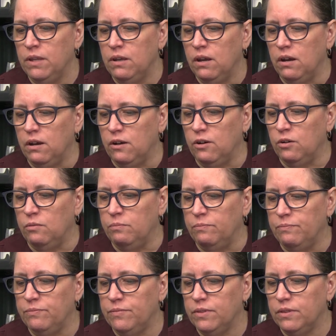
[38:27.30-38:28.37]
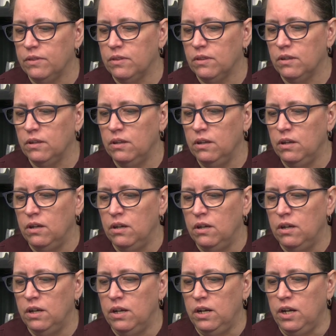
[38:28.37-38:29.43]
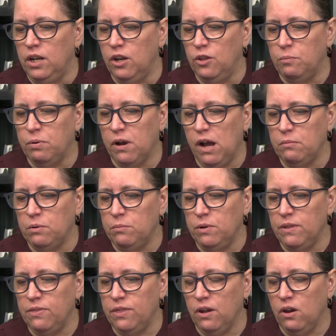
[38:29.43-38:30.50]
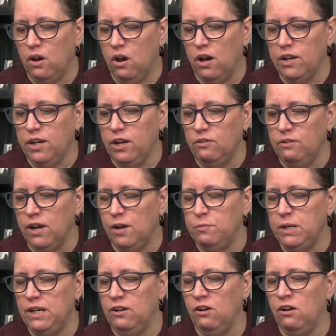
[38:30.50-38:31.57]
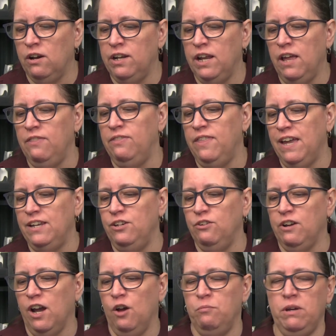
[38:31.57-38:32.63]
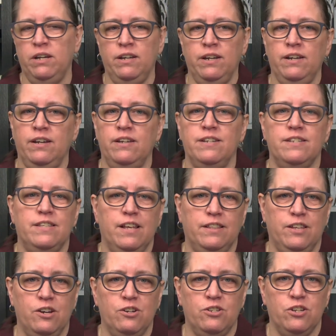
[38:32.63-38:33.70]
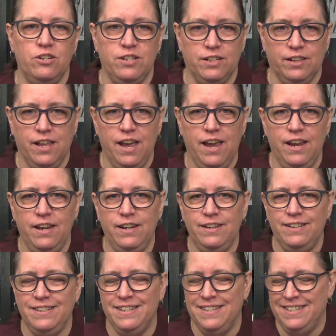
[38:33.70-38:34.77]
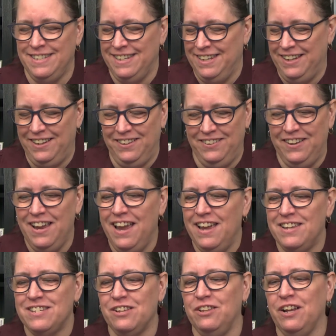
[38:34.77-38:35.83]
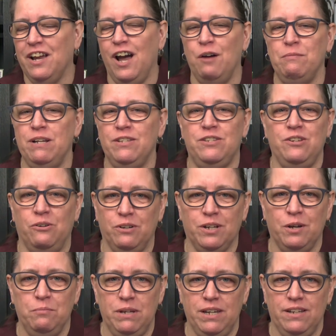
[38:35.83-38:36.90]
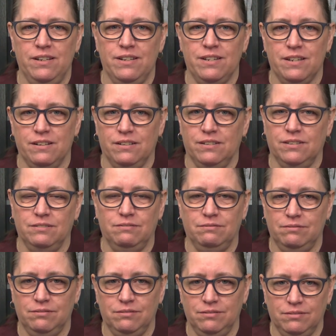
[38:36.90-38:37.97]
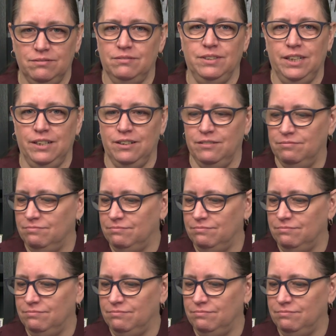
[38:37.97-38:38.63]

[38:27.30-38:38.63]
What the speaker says: You know, the problem with the audio not being on and then you commenting is that there's a delay. So the comments don't come in till, you know,